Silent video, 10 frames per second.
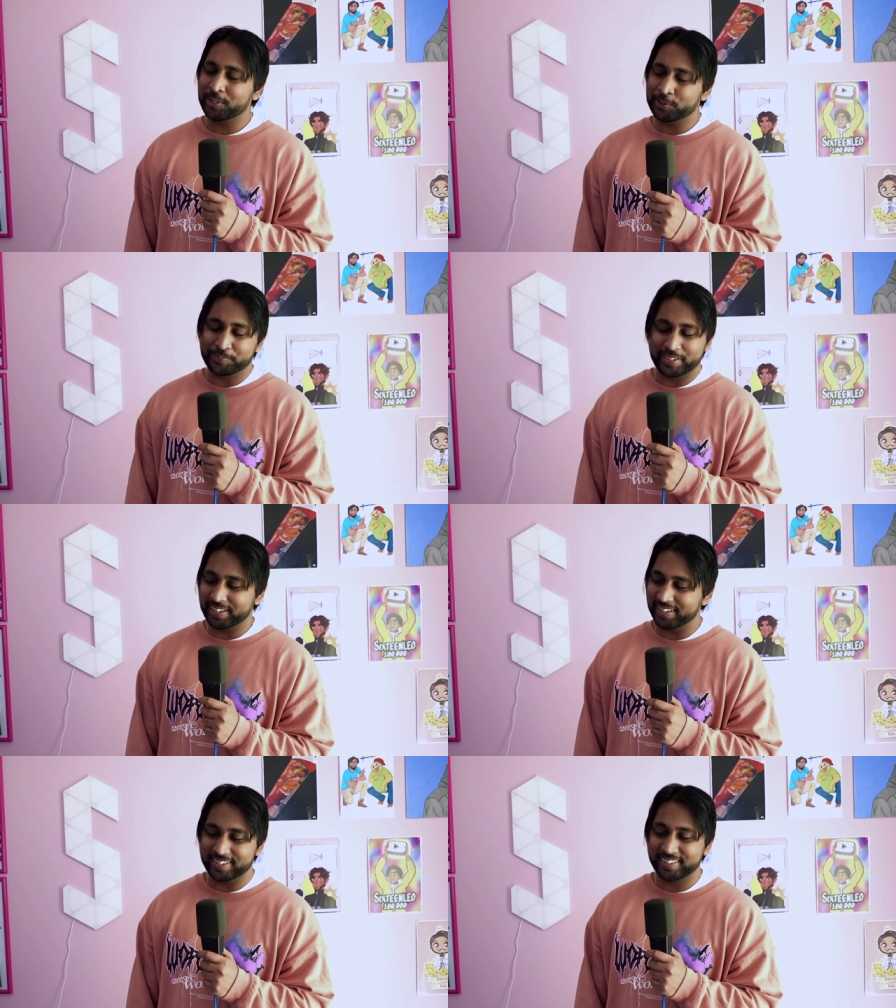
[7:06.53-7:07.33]
Oh, Big
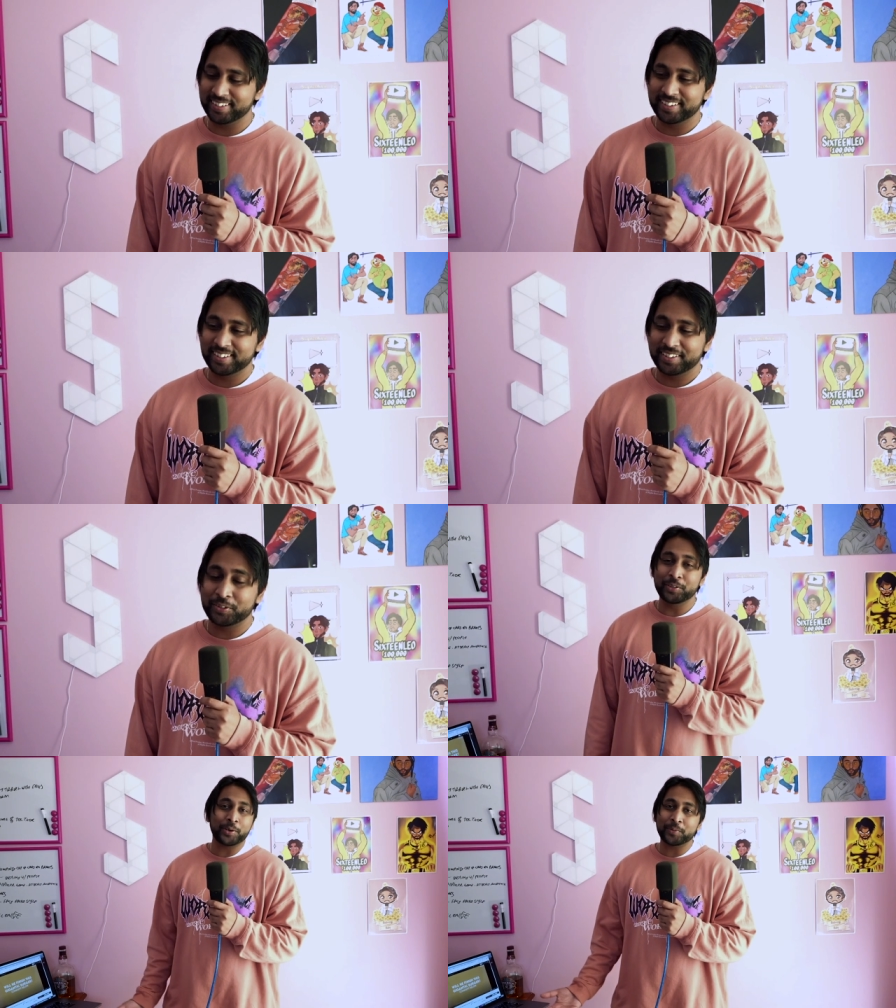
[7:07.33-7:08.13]
Ed.
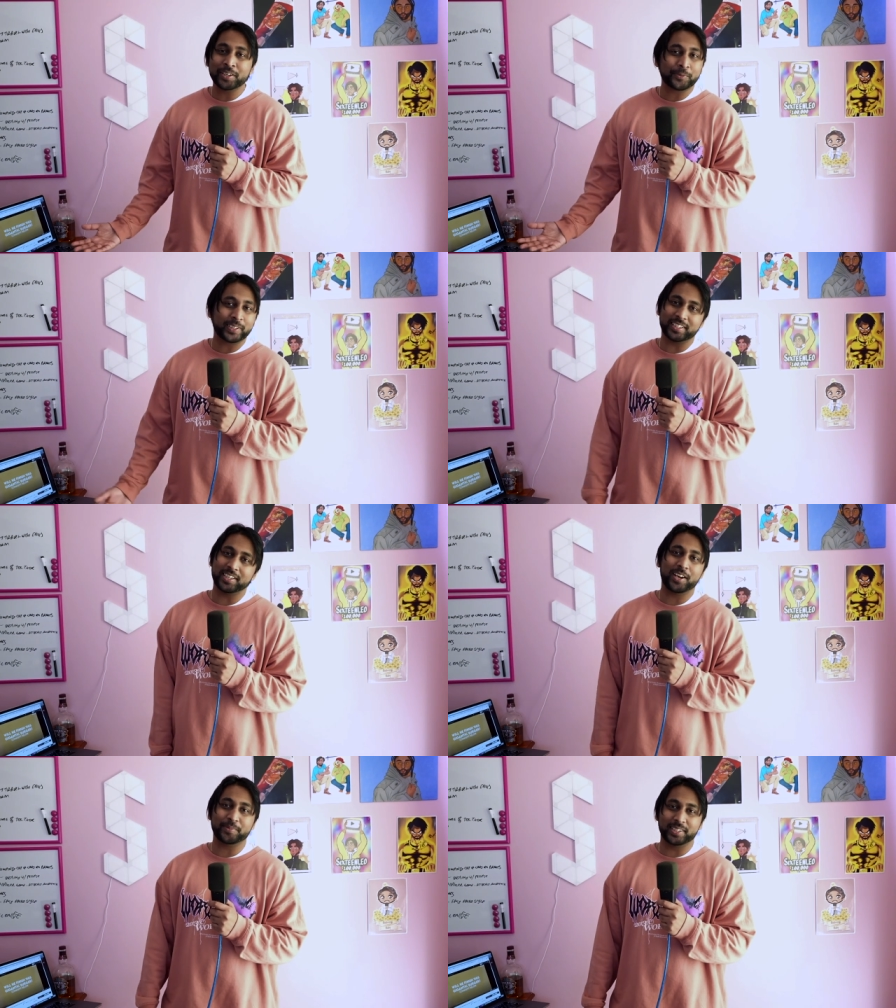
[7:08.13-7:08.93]
You don't want to read the
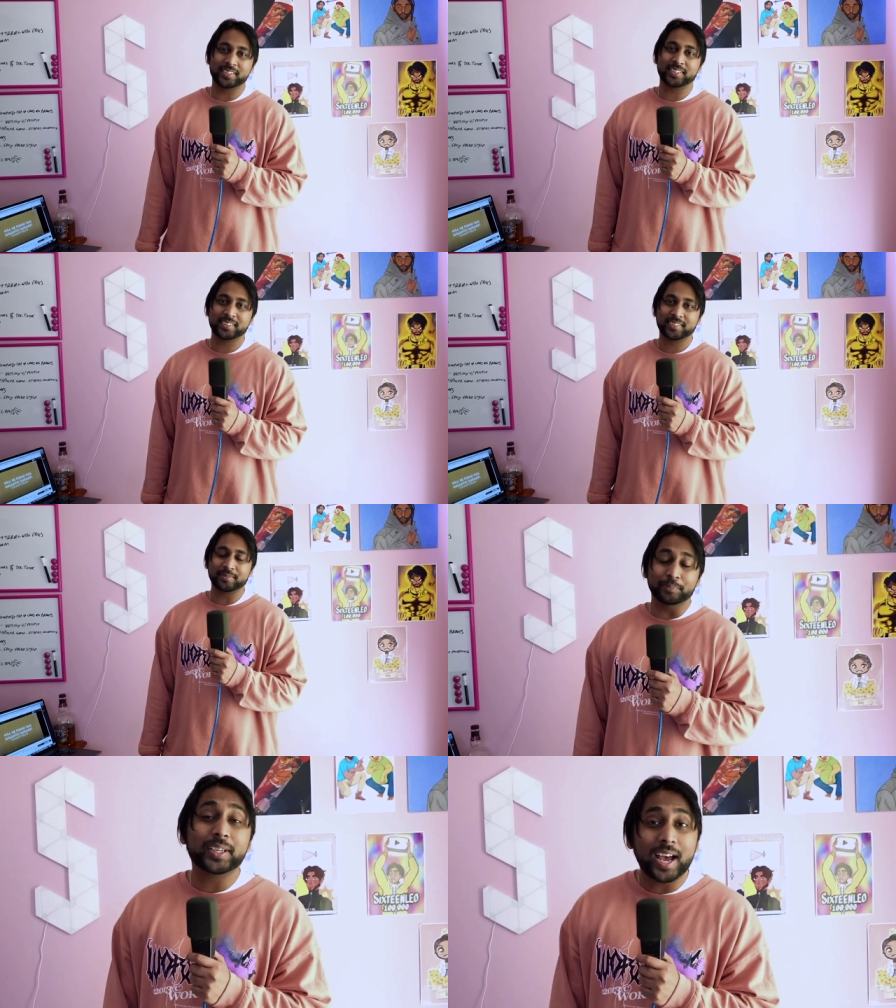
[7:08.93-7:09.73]
comments.
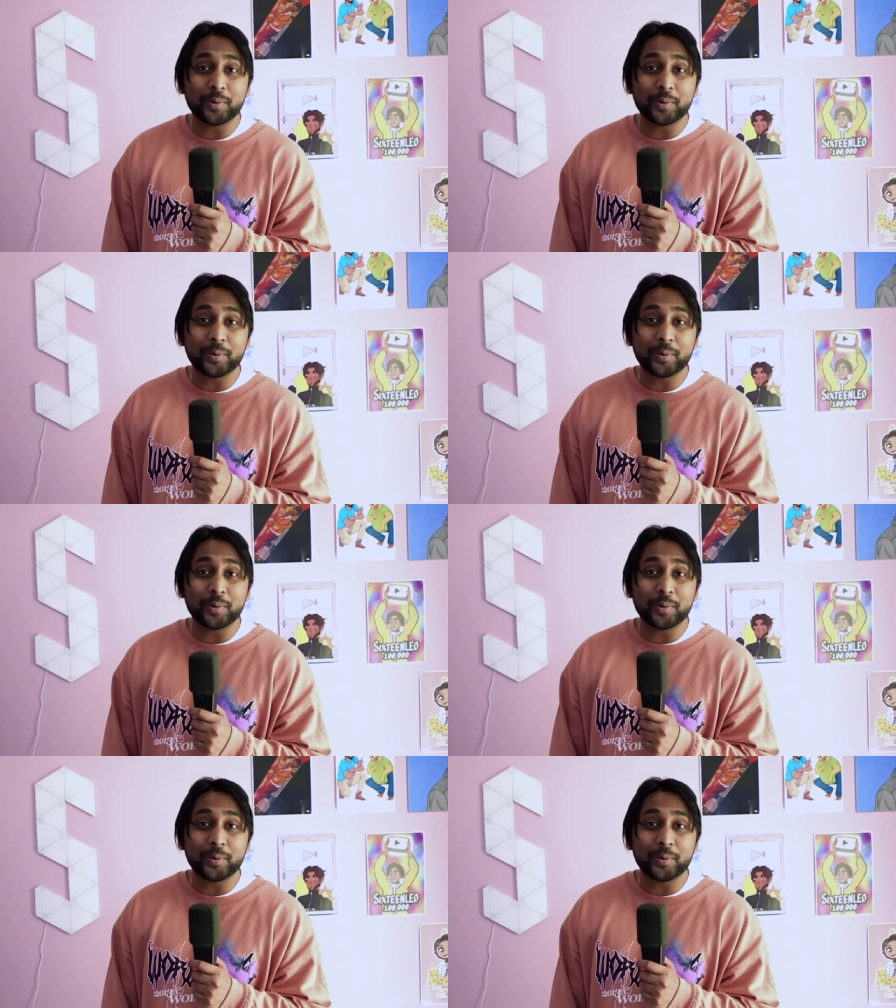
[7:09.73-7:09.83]
But I